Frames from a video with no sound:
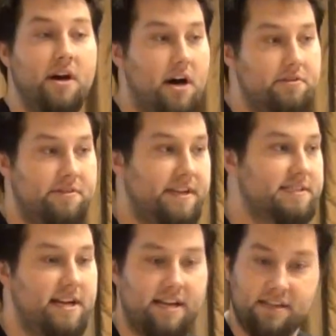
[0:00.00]
Other things
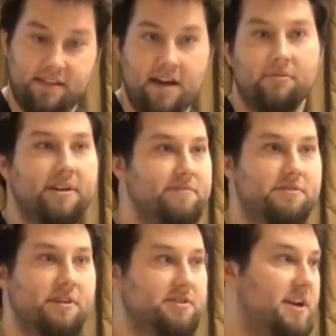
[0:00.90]
like the network
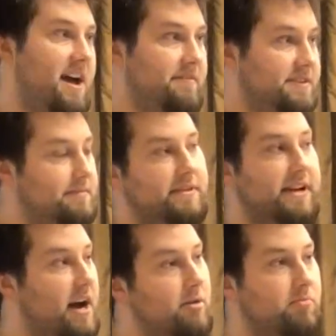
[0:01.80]
infrastructure having something
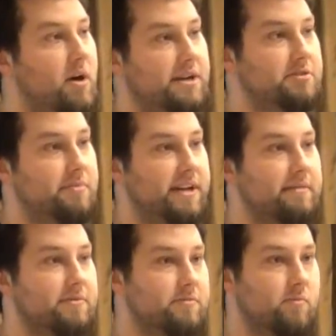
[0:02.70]
like ARP Watch, or being
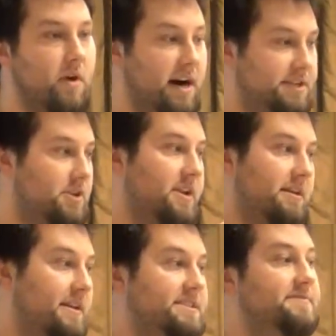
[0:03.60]
able to watch,
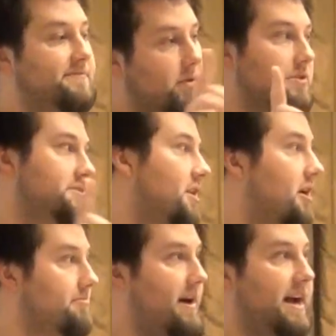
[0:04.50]
okay, I see forged
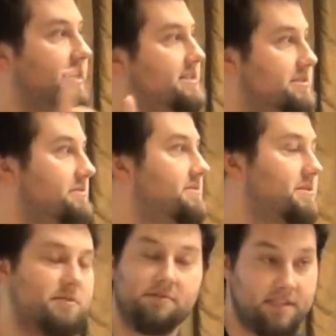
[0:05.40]
ARP packets
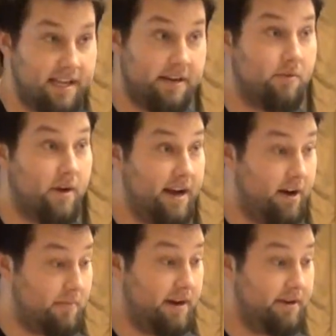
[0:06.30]
slinging away
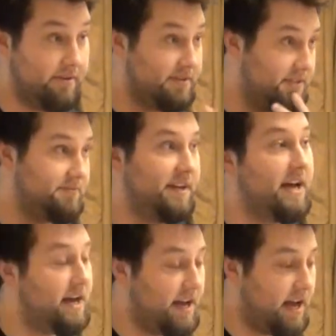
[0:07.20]
on my network, excuse me.
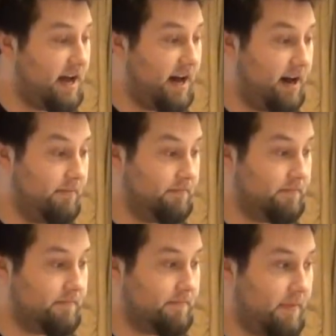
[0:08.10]

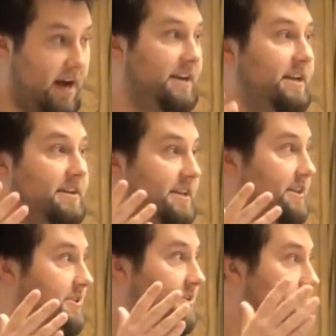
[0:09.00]
I need to
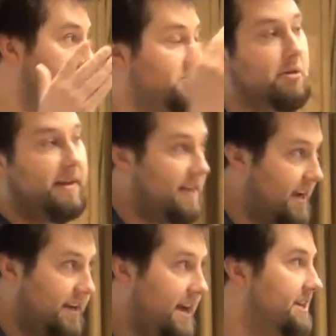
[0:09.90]
either terminate
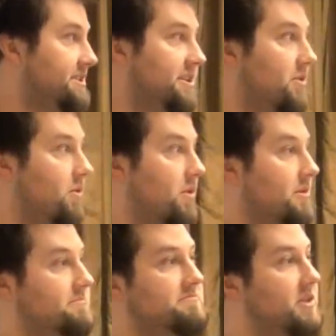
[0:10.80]
that connection,
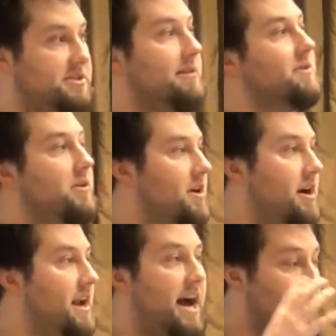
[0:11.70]
or there's something going
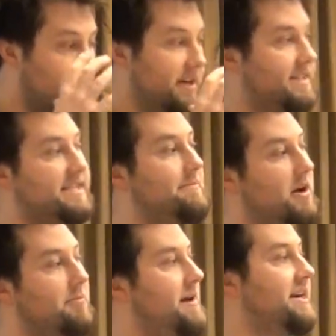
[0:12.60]
on. I don't want to accept
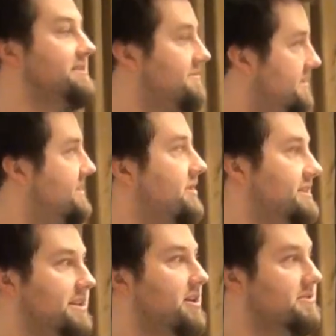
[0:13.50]
ARP packets from
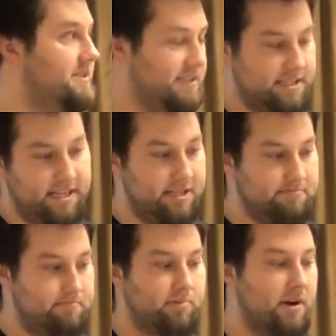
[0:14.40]
crazy host because it's
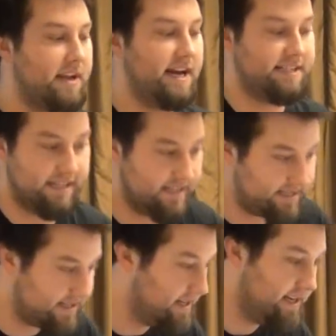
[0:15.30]
broadcasting,
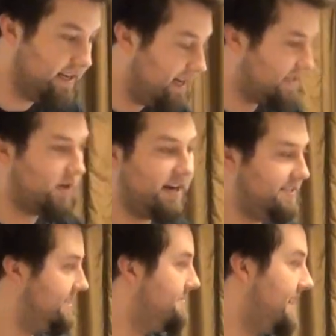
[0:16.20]
it's
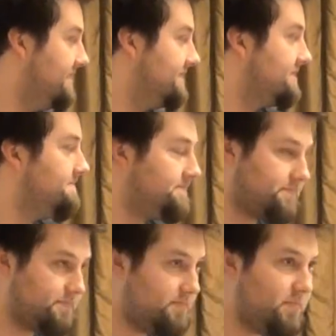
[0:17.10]
crazy, it's madness.
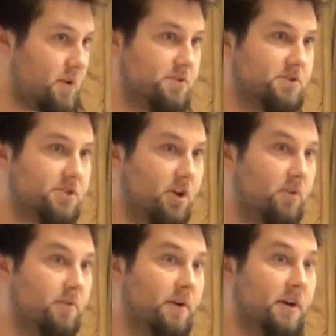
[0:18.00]

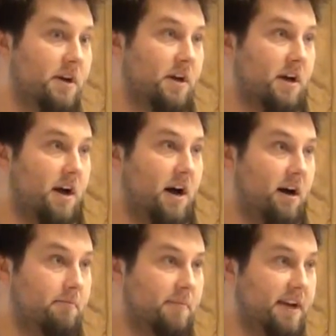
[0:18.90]
So
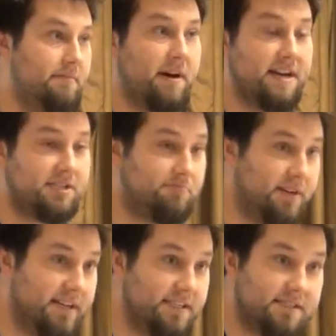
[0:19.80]
in my
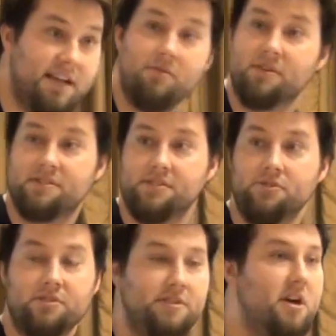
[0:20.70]
experience, networks
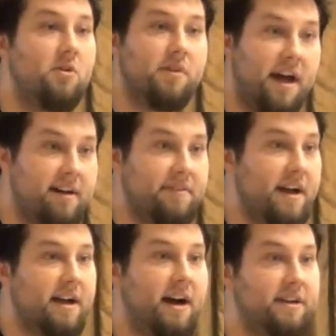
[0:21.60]
usually don't have
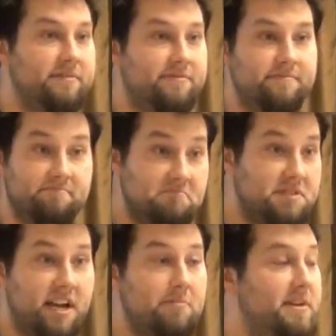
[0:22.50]
that kind of
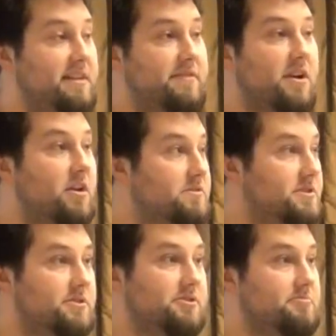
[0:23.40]
setup, and even host
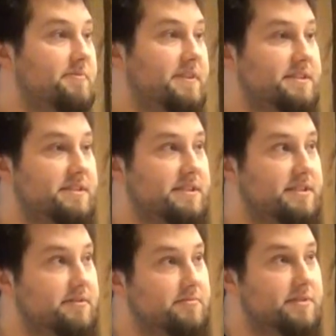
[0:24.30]
intrusion prevention
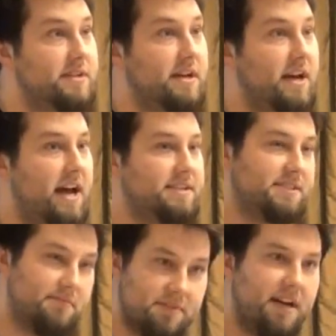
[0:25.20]
systems,
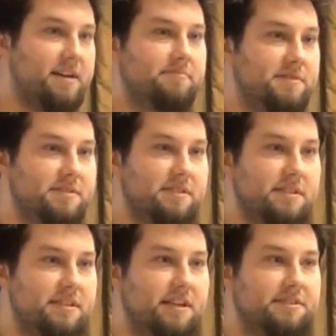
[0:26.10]
sometimes
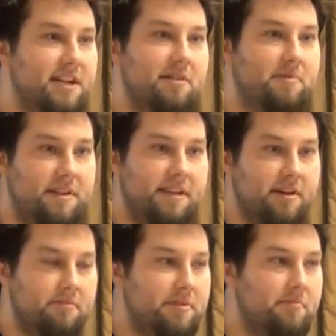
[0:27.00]
they'll set up and
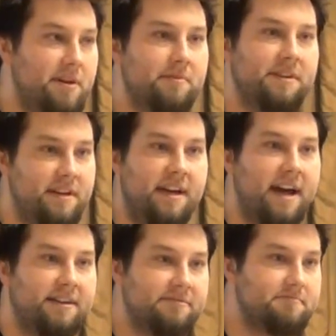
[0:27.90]
they'll be able to
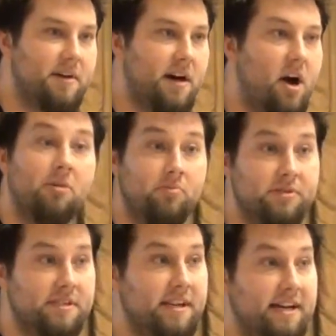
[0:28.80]
detect ARP
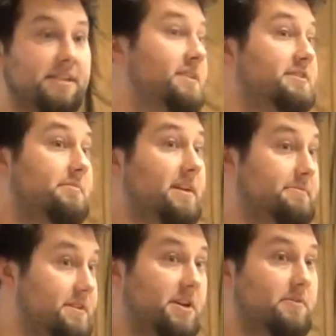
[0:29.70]
poison attacks,
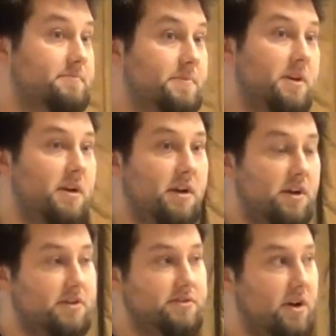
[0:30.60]
sometimes they don't.
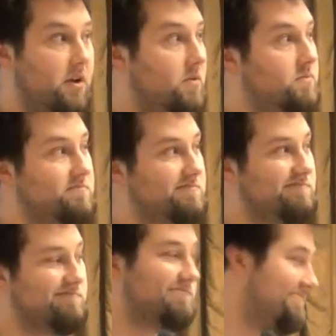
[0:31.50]
So
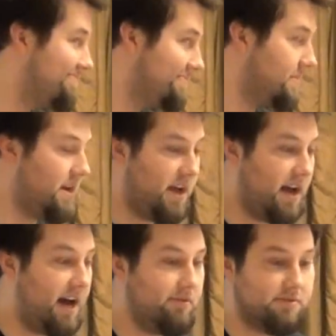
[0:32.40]

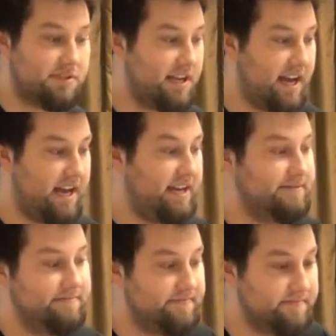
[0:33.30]
I will say,
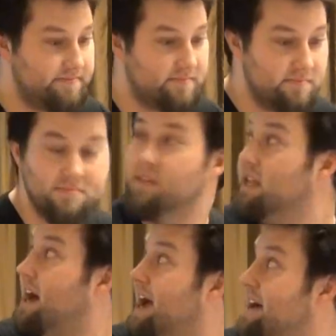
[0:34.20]
now I